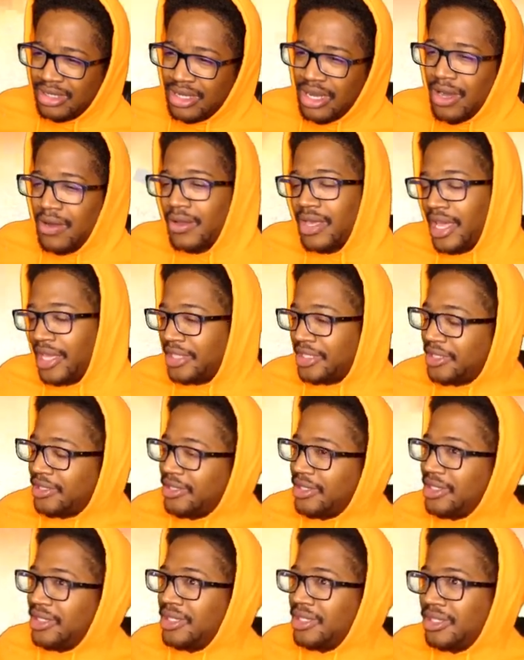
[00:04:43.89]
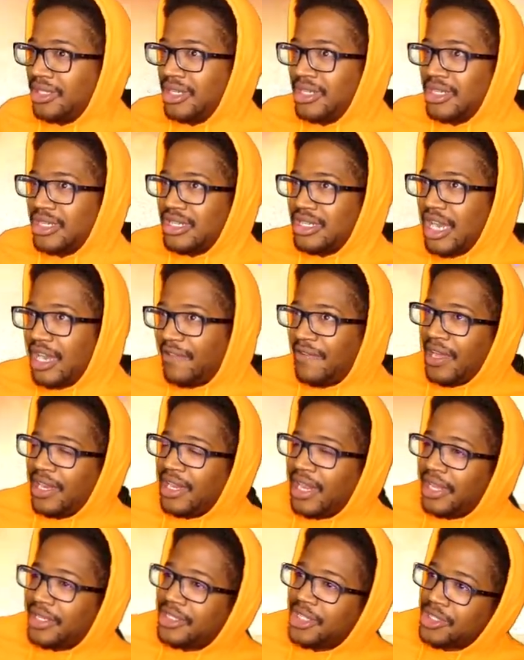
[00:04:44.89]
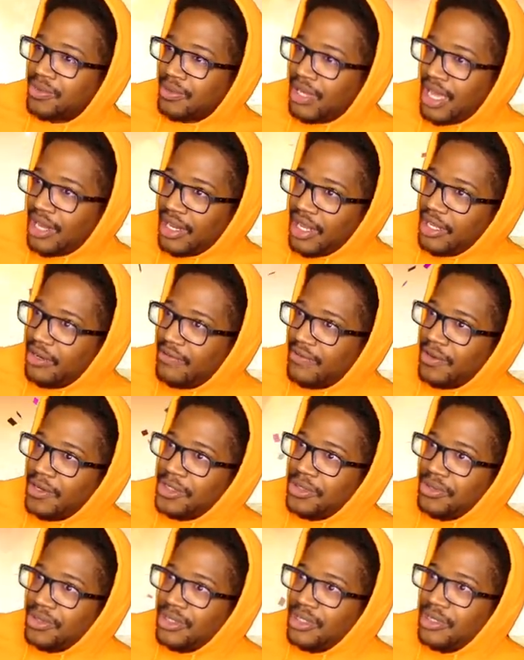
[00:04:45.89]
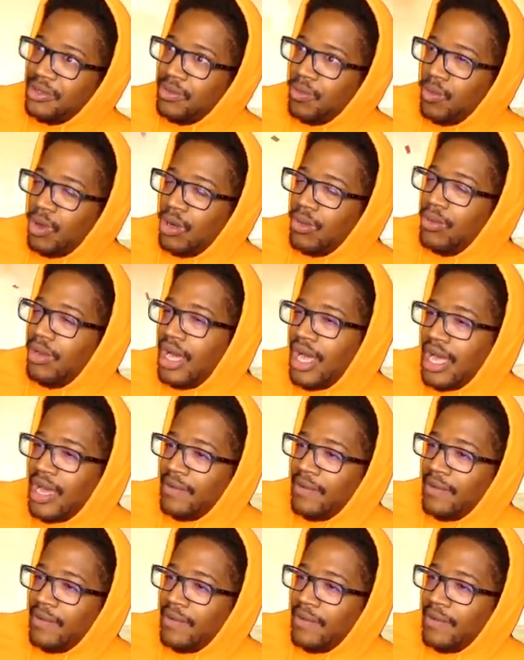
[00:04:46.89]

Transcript: Okay, so it's 95, 96 will have the anniversary, one will have